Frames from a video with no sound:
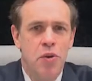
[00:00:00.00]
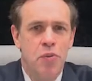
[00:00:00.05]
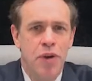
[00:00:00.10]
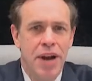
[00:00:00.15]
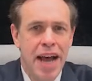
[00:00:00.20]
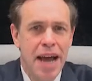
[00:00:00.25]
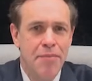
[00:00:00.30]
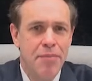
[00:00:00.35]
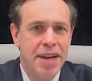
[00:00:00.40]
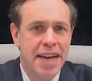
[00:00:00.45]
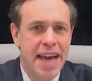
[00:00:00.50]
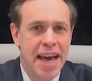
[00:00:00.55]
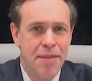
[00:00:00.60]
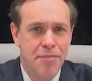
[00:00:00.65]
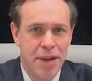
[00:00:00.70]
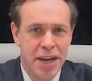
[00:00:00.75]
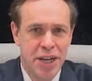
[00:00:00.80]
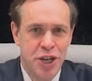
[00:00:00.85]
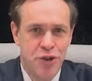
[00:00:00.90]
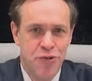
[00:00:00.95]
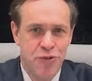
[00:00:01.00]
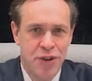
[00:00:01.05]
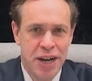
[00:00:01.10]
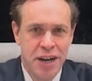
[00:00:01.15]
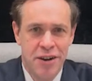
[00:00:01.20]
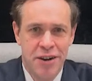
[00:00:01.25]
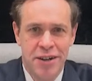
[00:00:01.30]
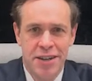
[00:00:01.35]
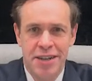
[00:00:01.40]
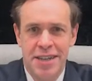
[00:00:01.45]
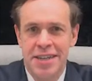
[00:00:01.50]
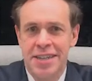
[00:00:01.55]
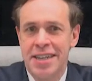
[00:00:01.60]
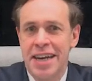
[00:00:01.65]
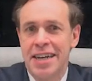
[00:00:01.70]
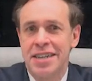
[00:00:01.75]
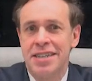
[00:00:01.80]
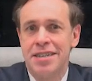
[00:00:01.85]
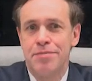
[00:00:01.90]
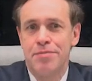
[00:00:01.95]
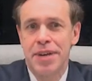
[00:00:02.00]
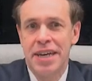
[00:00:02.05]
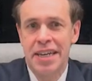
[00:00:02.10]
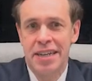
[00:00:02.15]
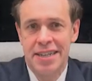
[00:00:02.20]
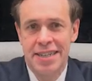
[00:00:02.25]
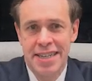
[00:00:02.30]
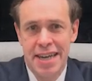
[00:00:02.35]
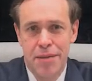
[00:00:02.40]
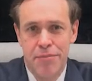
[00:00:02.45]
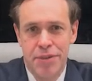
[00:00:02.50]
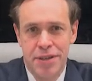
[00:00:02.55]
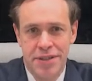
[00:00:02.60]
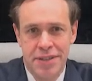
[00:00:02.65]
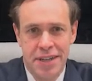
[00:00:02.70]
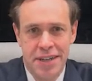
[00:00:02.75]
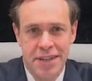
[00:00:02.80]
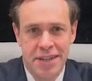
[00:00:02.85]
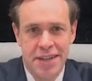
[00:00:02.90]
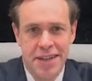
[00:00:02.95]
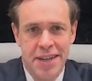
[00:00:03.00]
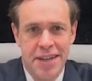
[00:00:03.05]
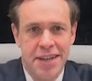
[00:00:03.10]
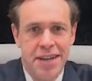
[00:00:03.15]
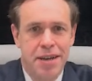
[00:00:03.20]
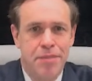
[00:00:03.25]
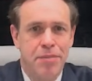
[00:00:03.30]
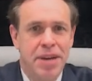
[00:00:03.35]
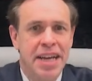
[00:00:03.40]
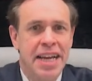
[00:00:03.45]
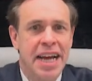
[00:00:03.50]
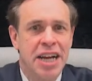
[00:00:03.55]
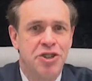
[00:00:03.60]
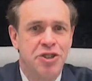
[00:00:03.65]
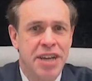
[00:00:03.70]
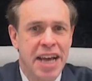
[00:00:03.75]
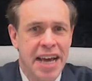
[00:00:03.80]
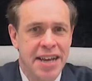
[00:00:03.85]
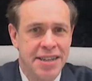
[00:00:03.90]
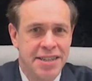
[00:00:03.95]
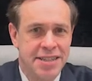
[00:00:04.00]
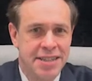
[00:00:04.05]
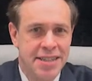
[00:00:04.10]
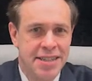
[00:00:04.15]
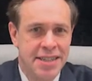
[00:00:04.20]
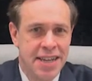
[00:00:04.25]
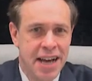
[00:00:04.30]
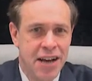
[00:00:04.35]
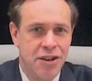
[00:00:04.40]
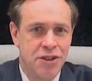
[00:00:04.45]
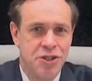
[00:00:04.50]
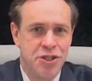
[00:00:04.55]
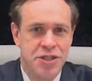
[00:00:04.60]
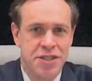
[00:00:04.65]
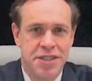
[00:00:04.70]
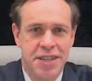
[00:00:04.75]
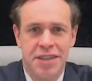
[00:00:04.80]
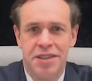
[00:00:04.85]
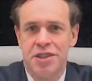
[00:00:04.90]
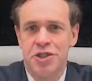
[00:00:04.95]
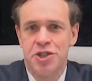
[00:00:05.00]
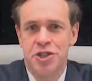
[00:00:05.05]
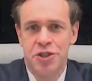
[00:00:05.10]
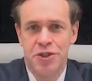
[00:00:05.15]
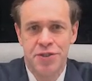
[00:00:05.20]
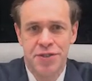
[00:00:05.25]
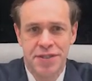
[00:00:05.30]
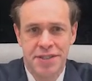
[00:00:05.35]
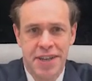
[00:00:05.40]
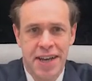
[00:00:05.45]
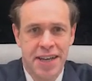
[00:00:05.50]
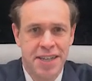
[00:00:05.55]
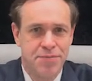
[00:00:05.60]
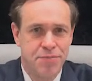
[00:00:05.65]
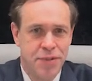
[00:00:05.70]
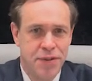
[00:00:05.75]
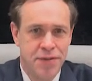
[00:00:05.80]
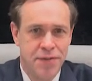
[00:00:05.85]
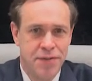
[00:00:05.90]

When I began my career, Dr. Pina Templeton, pediatric anesthesiologist at the Children's Hospital of